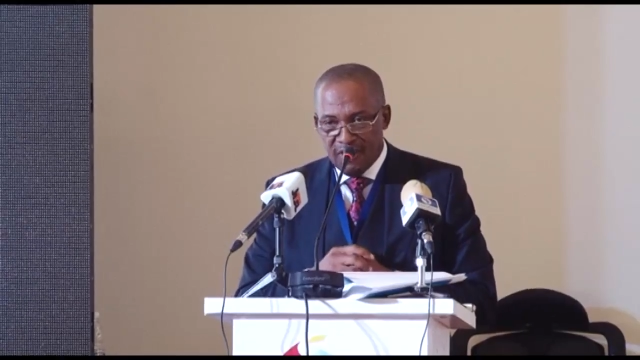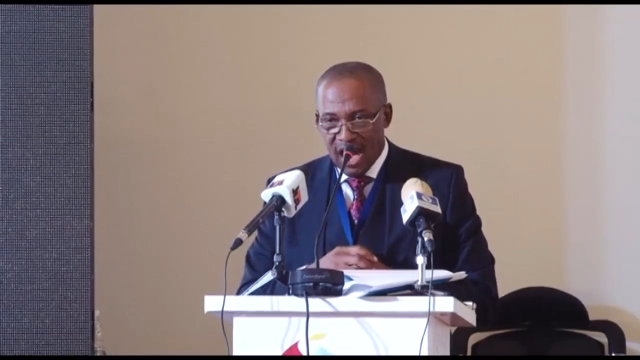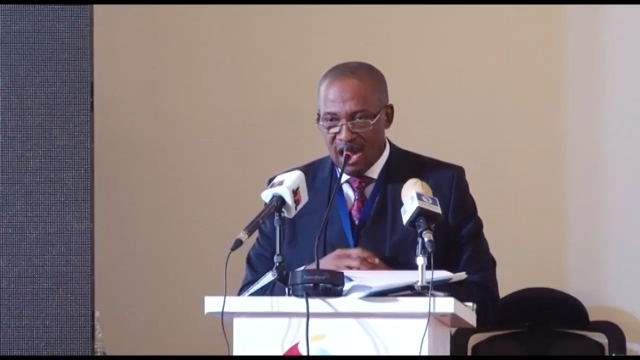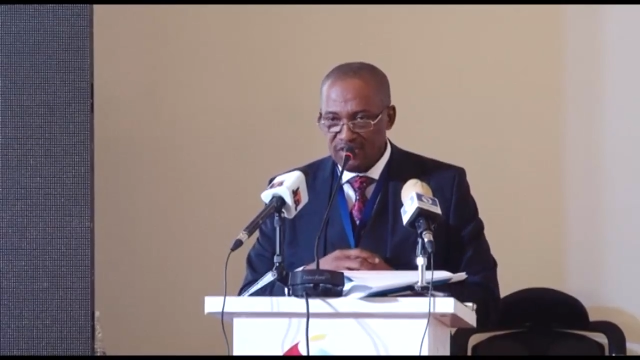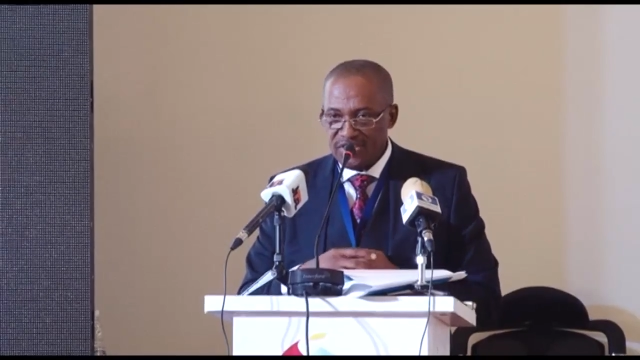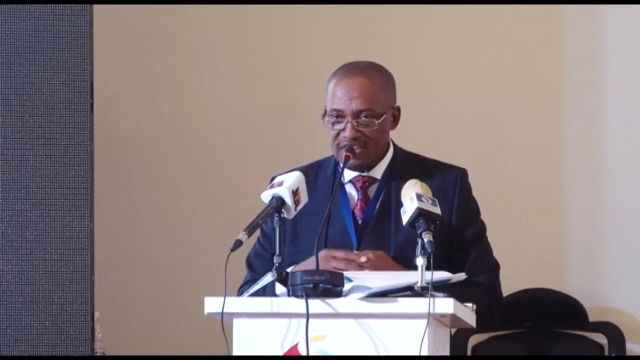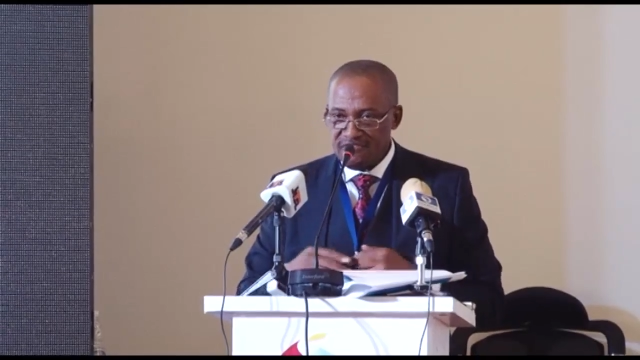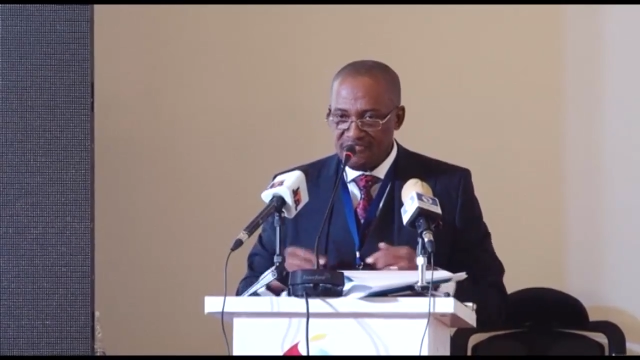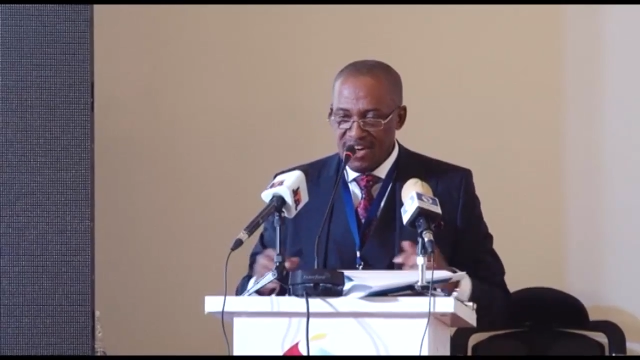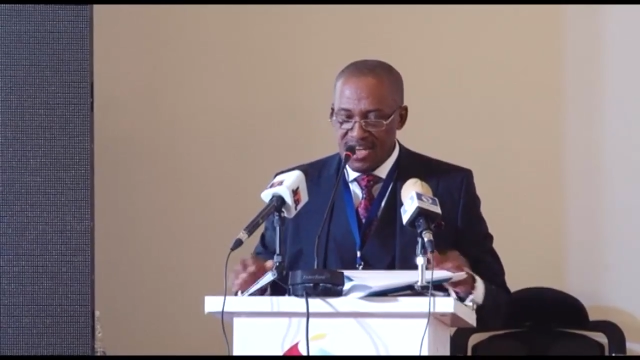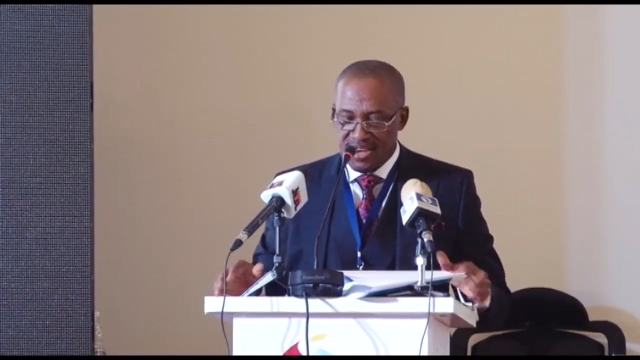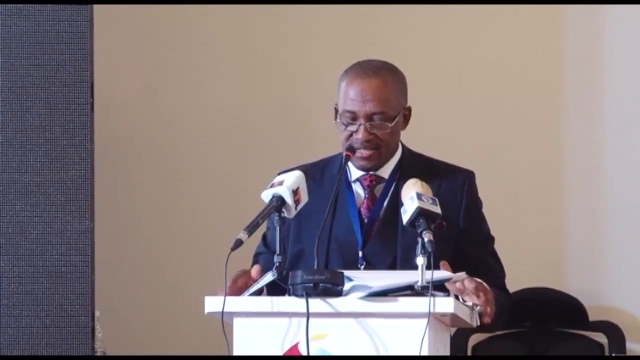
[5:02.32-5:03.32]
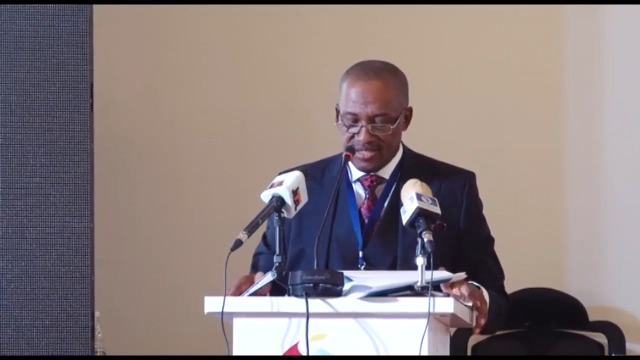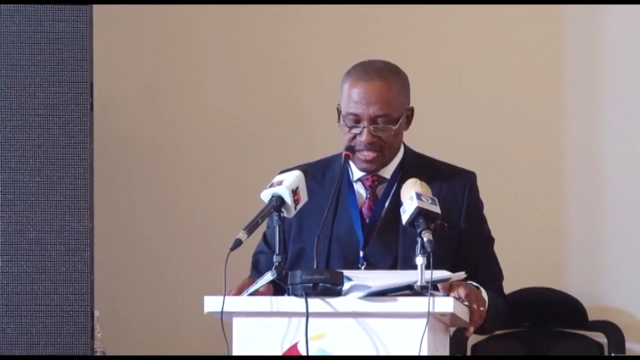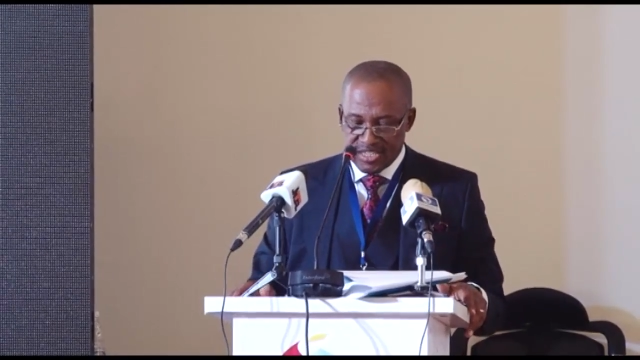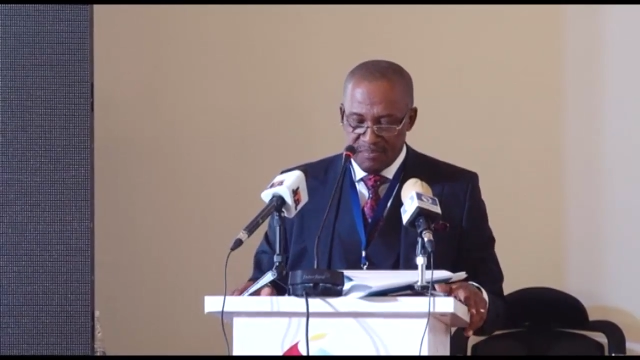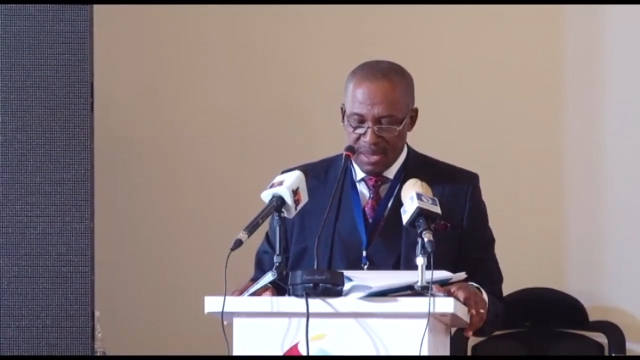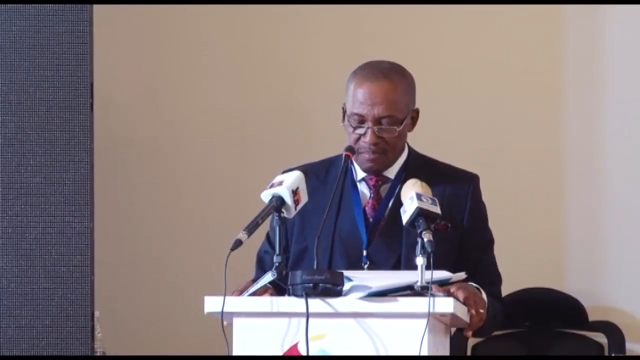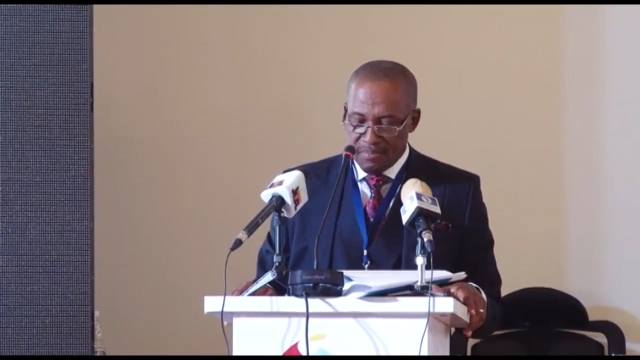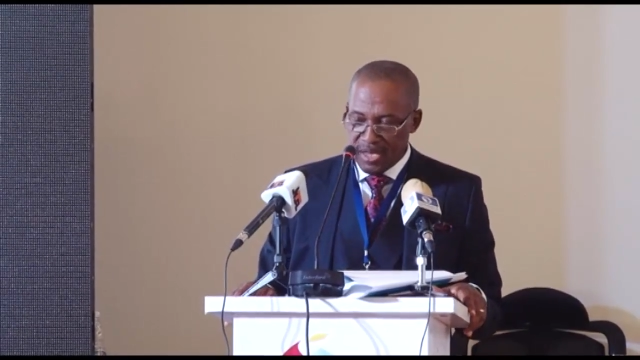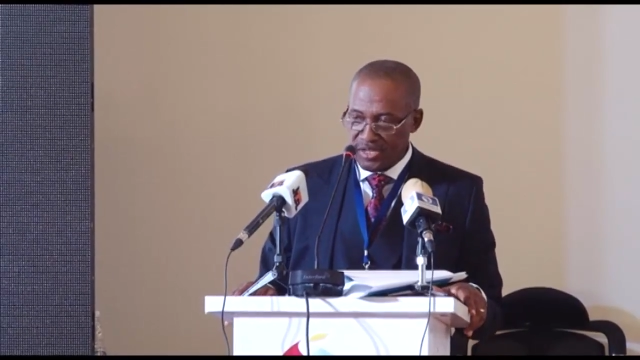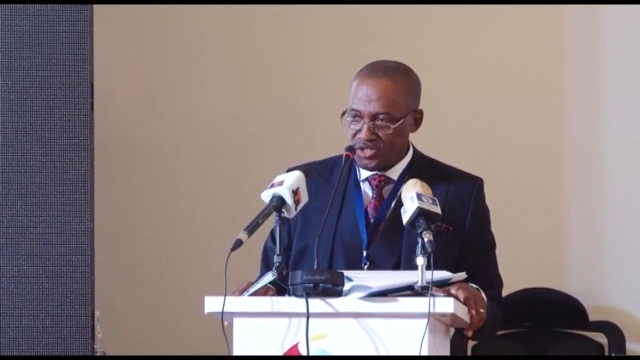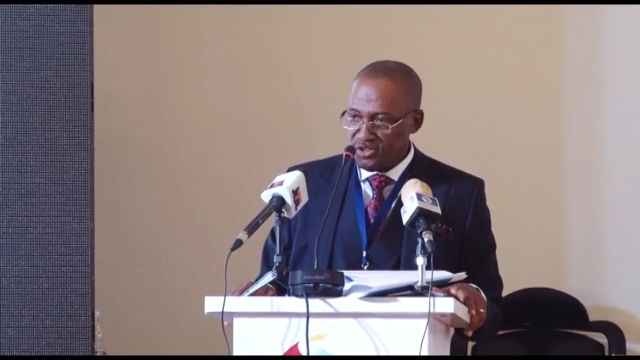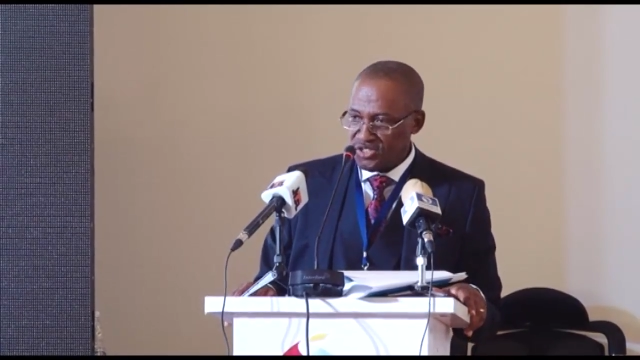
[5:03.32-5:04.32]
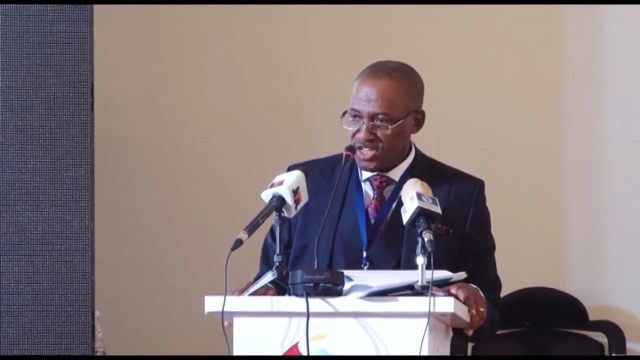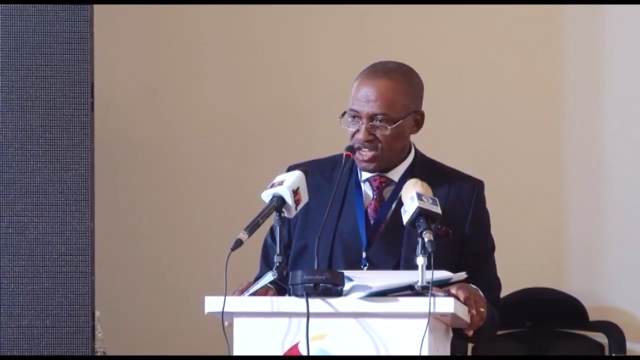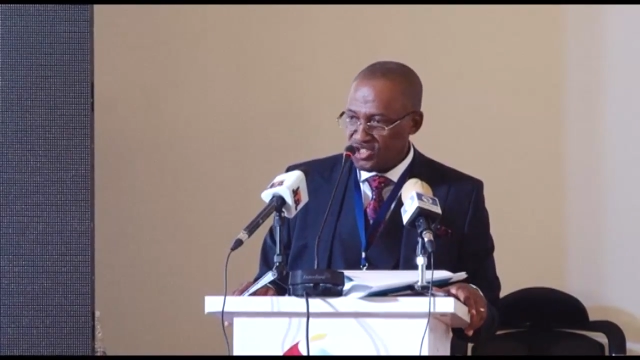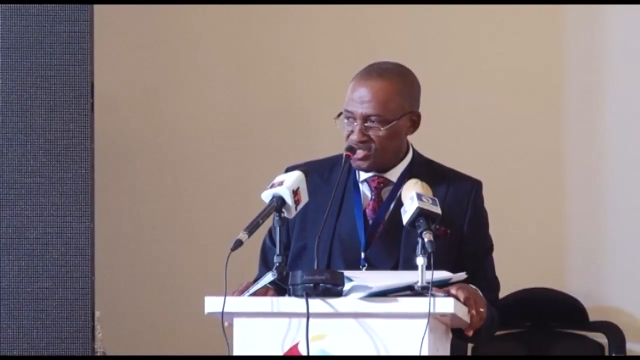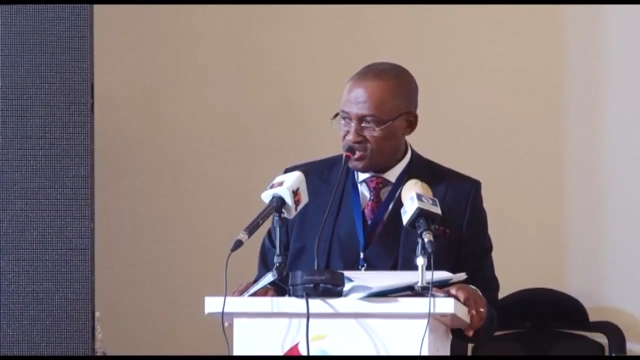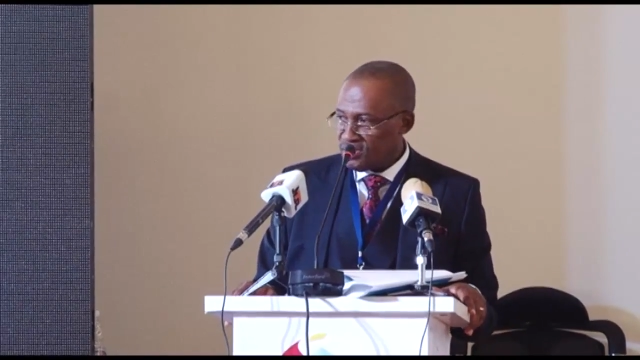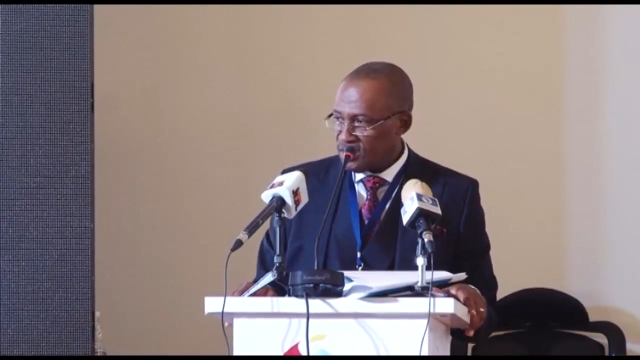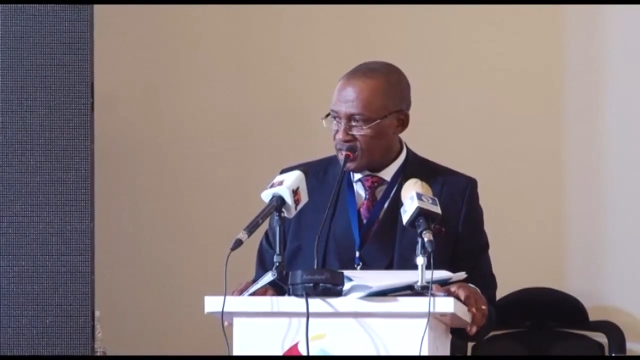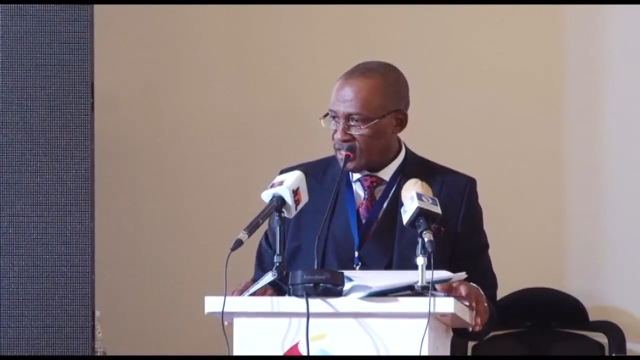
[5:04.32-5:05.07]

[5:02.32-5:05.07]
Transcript: of Housing Finance is a member association